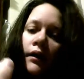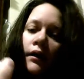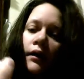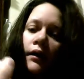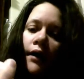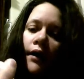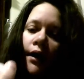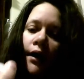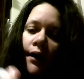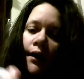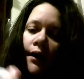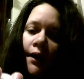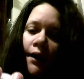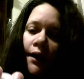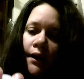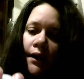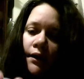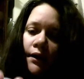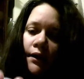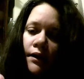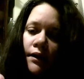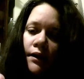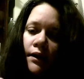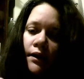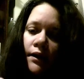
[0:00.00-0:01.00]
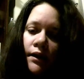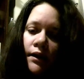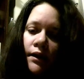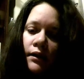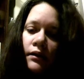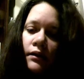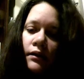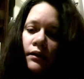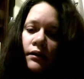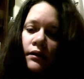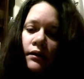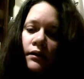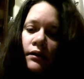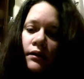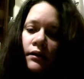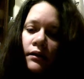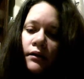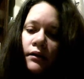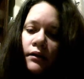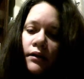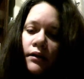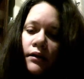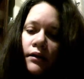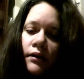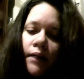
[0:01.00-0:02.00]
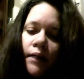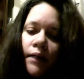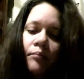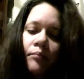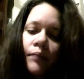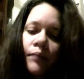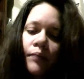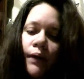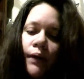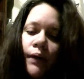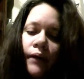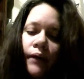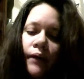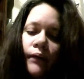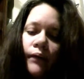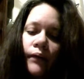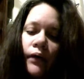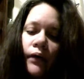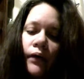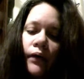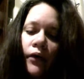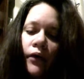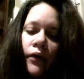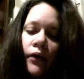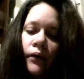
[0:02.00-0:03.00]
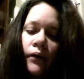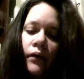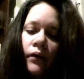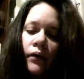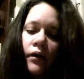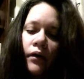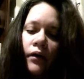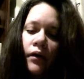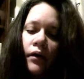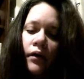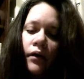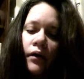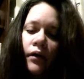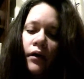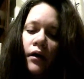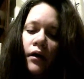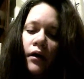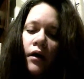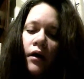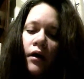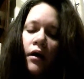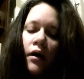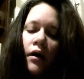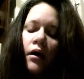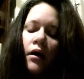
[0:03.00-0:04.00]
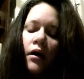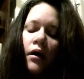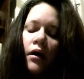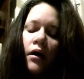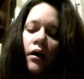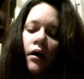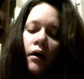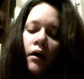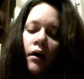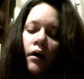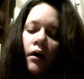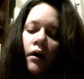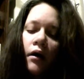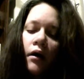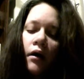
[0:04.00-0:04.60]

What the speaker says: that thinks somebody will go, oh